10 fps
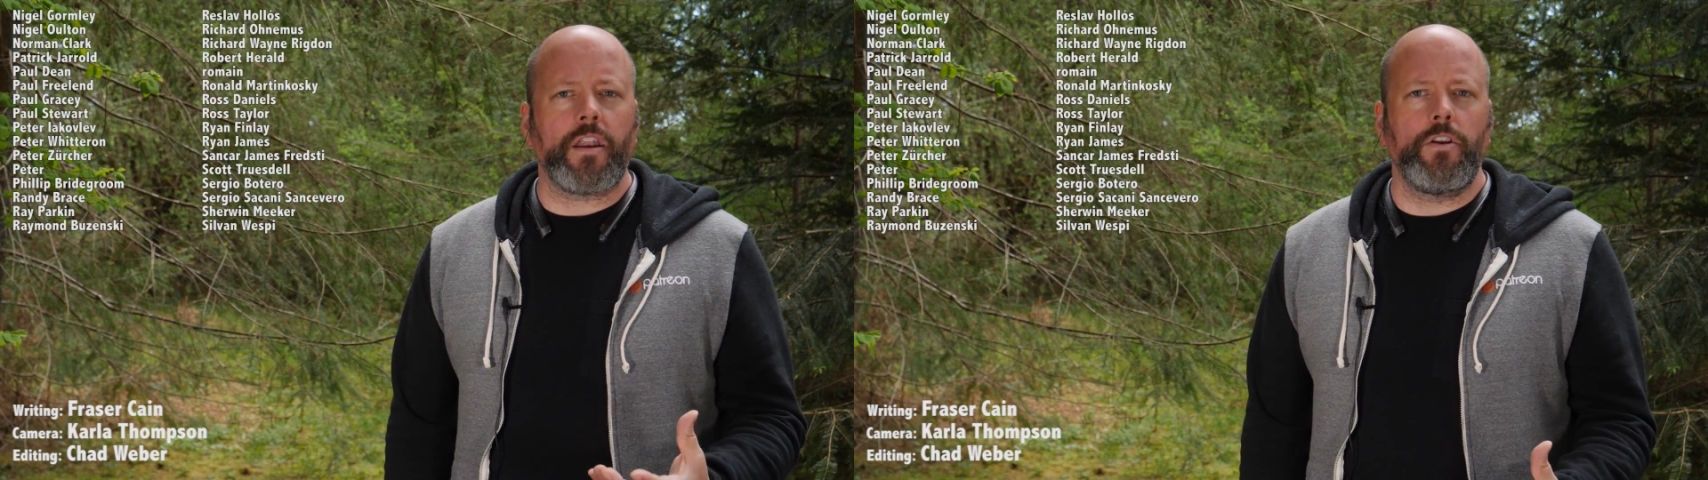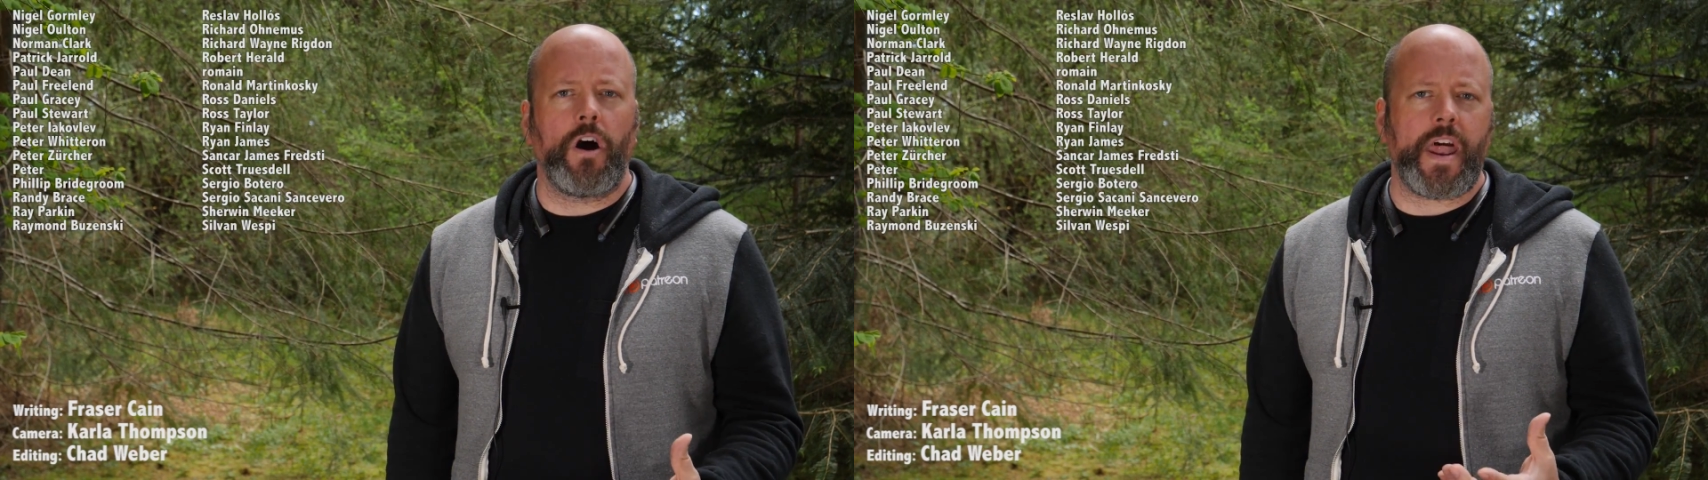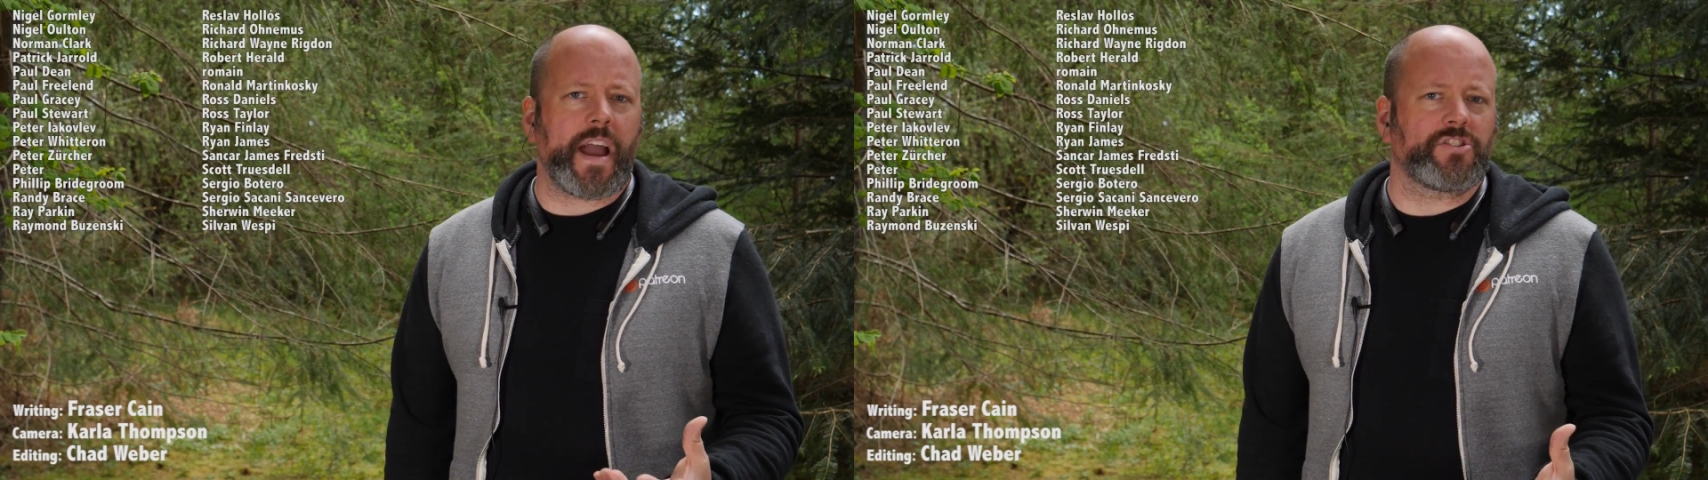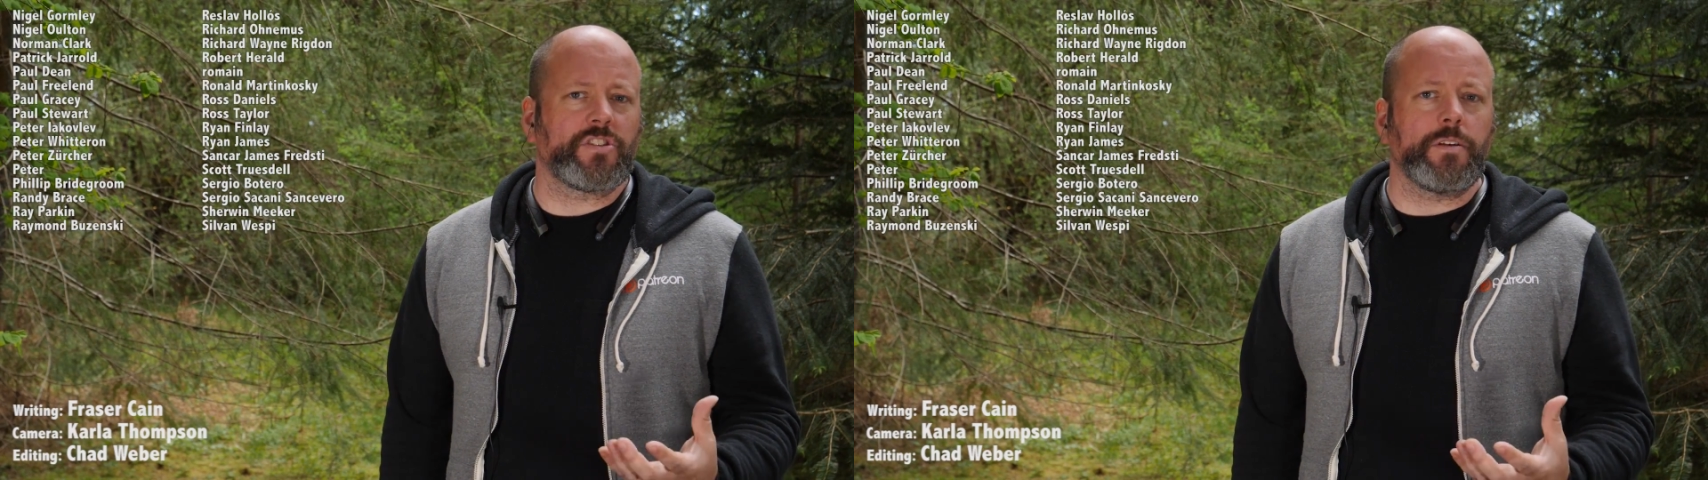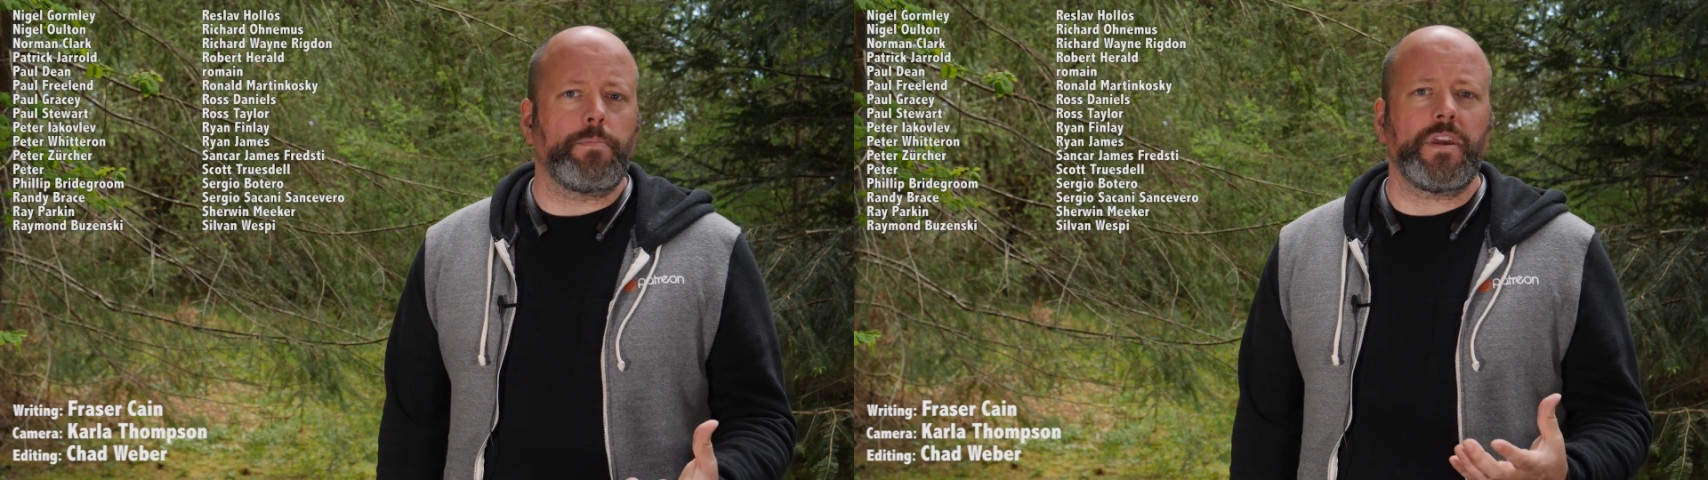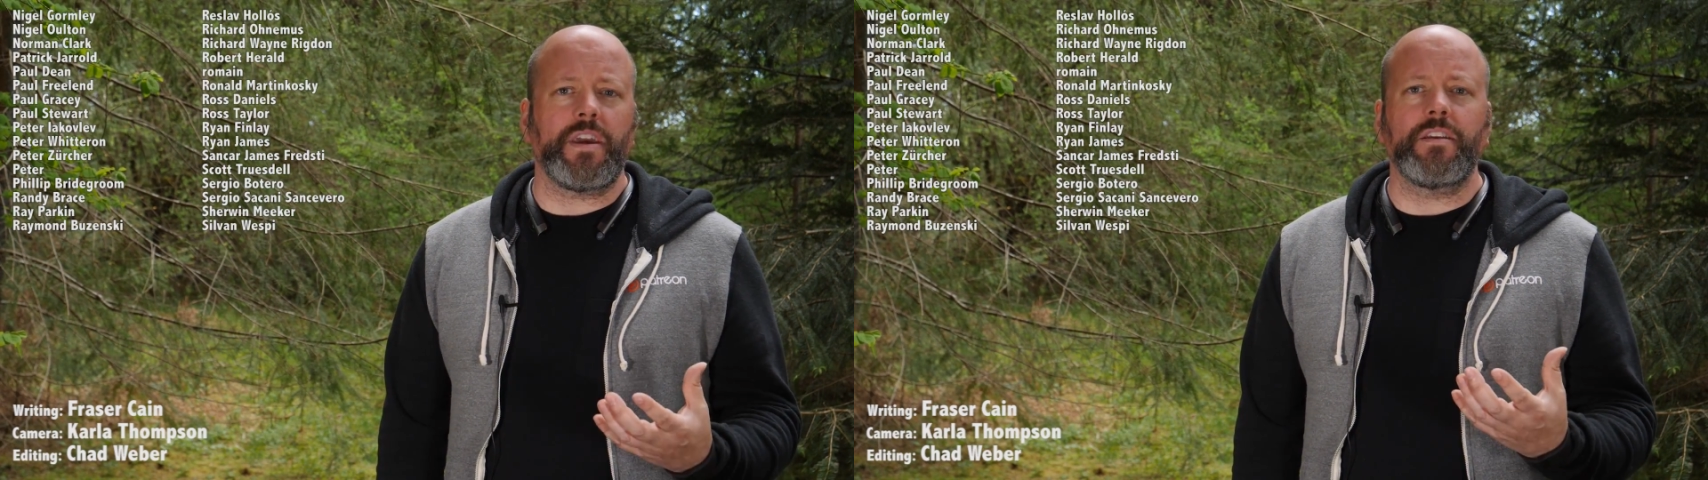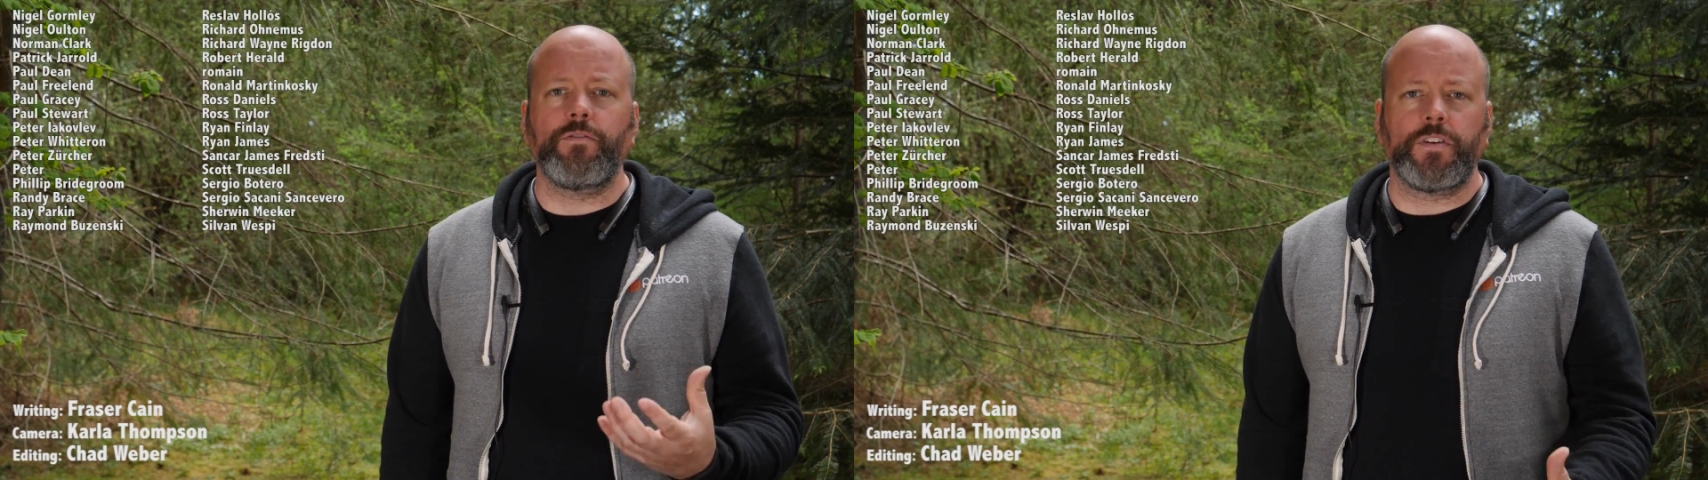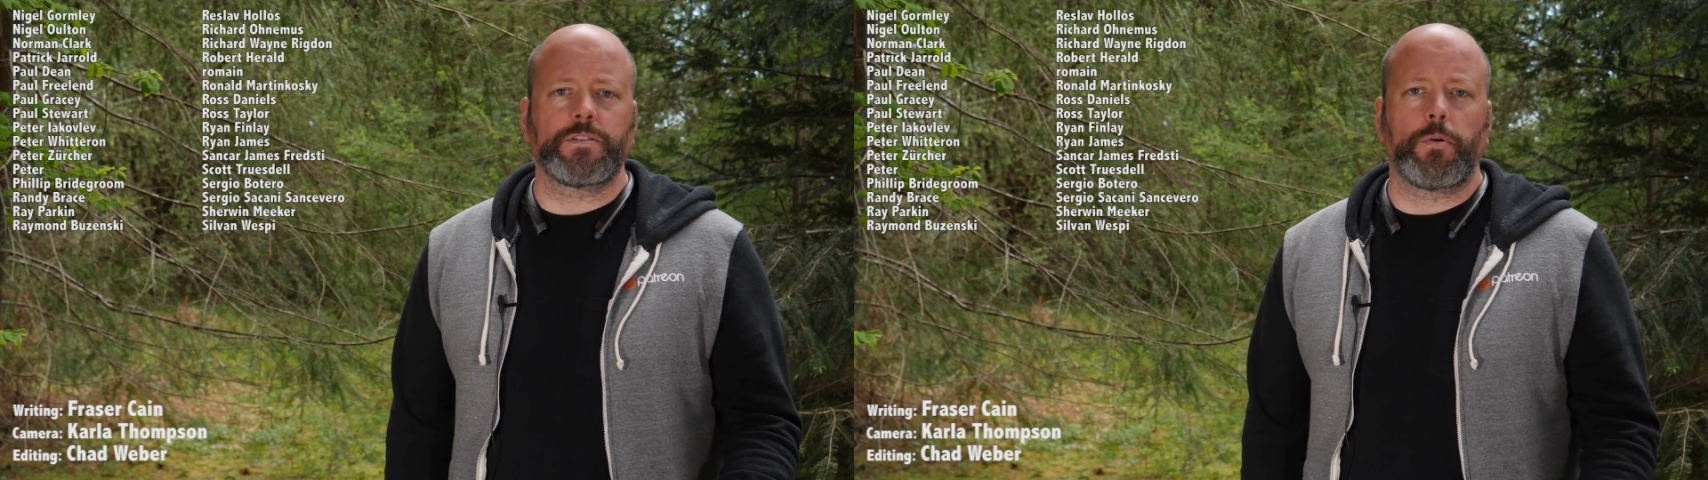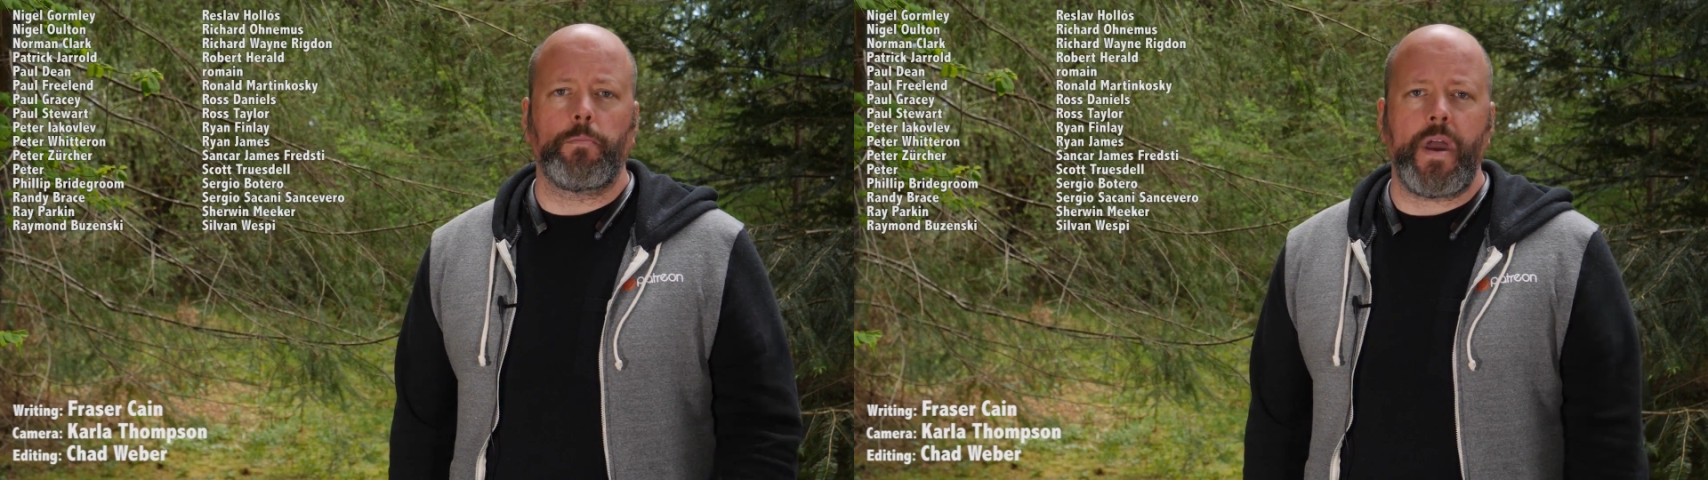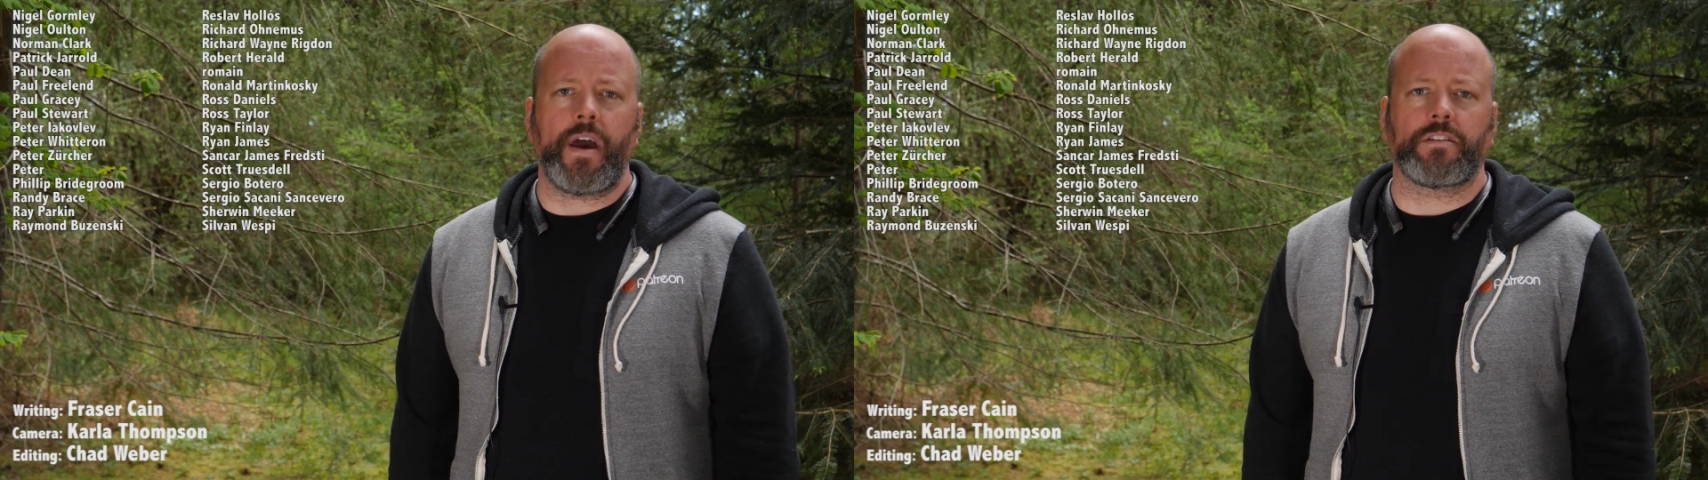not actually be invisible
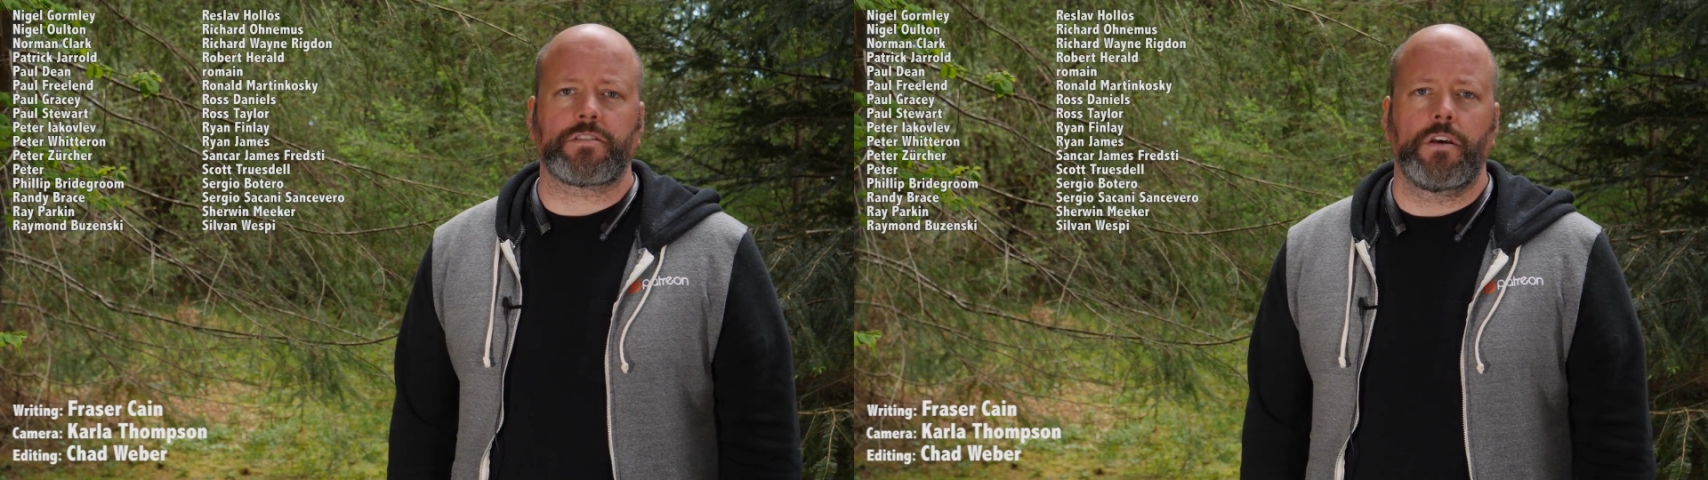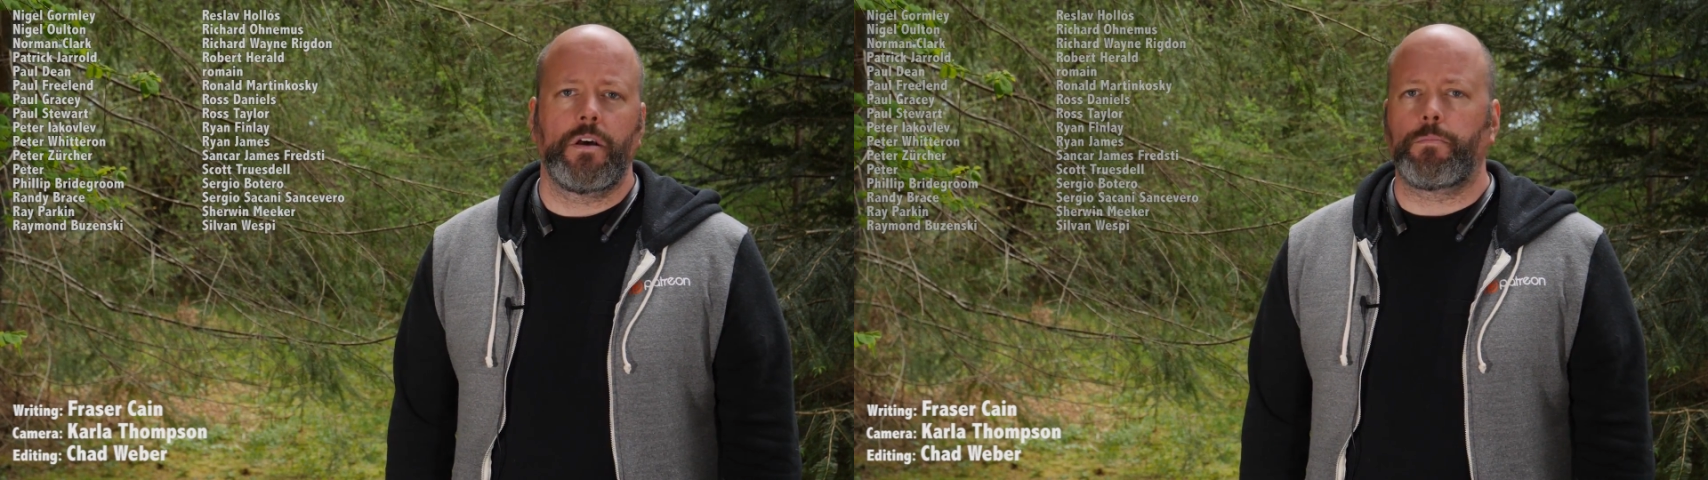mass,